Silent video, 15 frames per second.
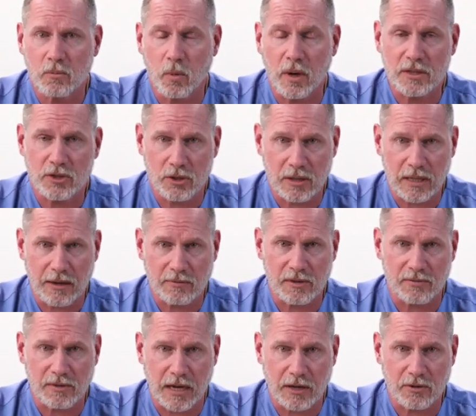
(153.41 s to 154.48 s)
what your
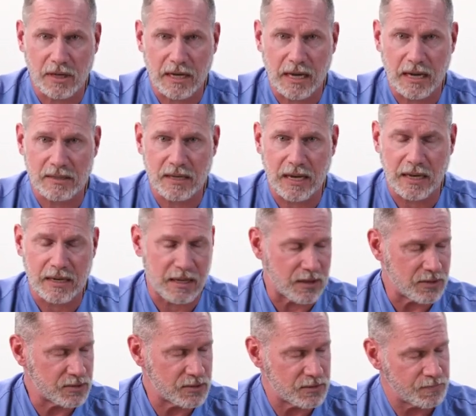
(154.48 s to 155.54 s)
level of nitric oxide
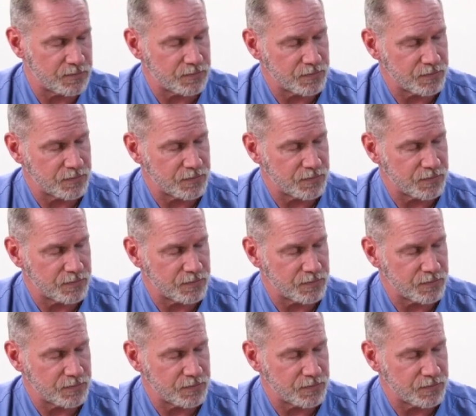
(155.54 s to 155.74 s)
is.